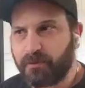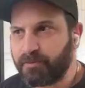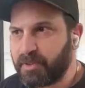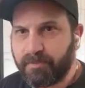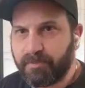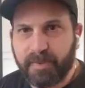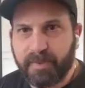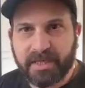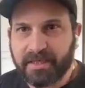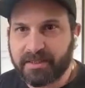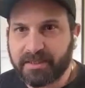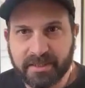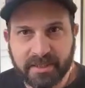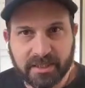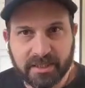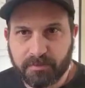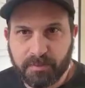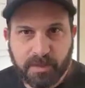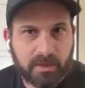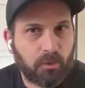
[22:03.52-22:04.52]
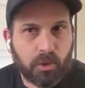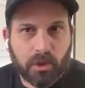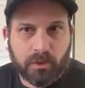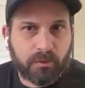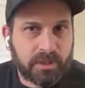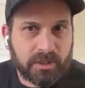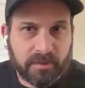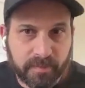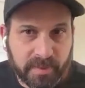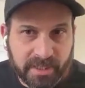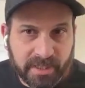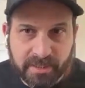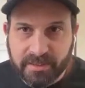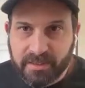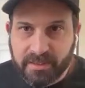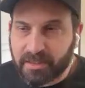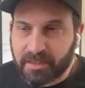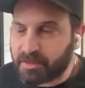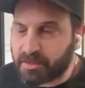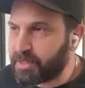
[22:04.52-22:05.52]
from the biggest DSP, work with the
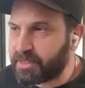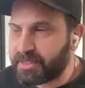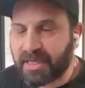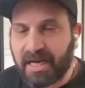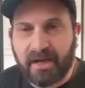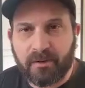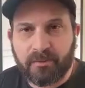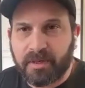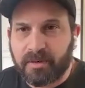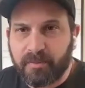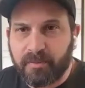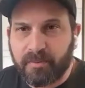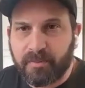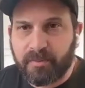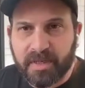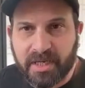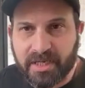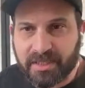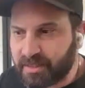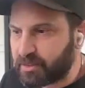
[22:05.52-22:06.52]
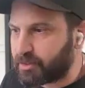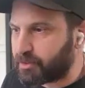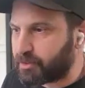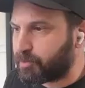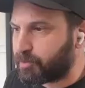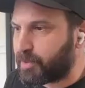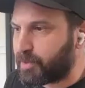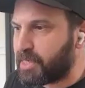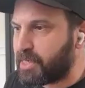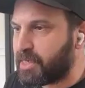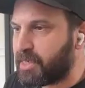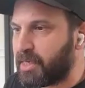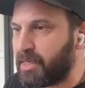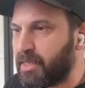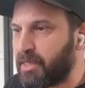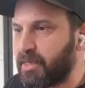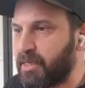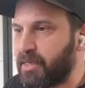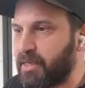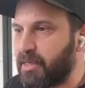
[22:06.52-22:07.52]
biggest DSPs out there, biggest SSP,
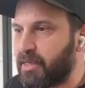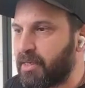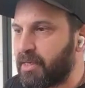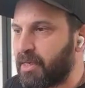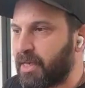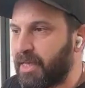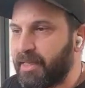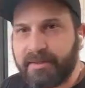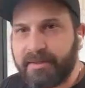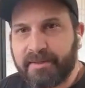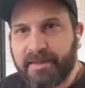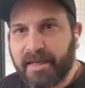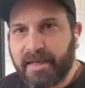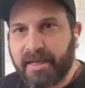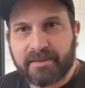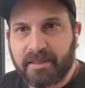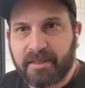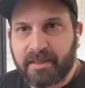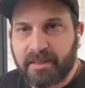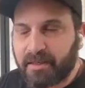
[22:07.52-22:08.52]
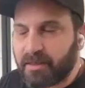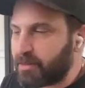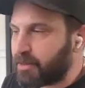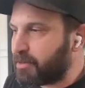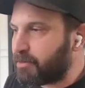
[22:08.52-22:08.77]
and testing,